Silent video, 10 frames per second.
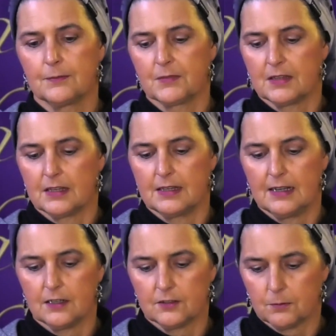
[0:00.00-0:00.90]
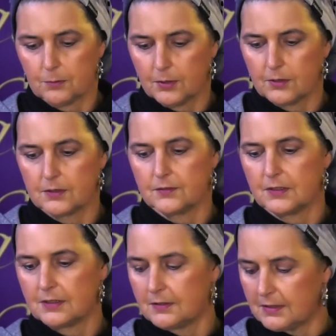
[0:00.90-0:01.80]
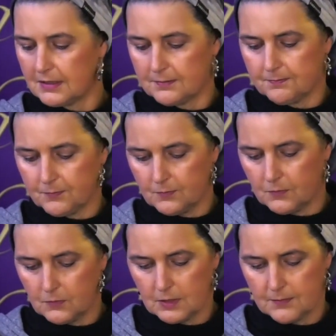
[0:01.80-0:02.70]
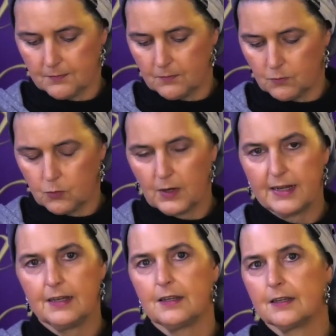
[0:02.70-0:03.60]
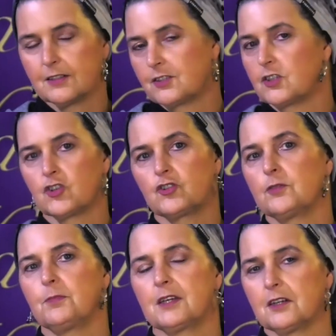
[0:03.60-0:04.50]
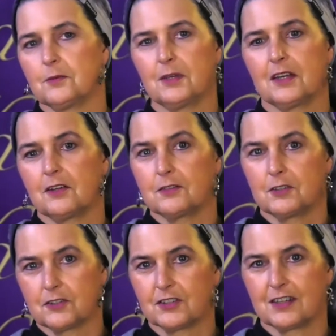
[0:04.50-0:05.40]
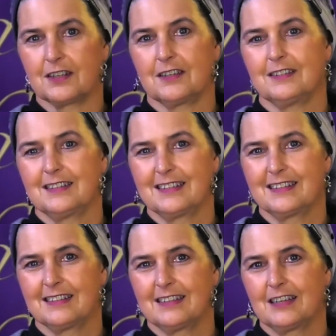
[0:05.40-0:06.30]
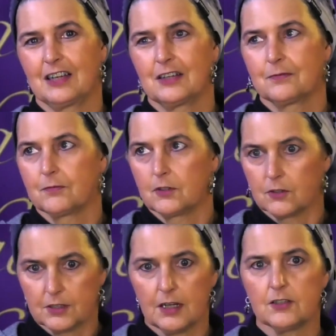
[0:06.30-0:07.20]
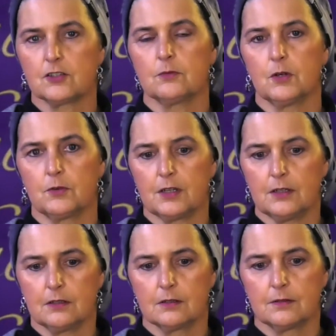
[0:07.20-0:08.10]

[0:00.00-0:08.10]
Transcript: That now part of the radiance that should be coming out of your skin, your testimony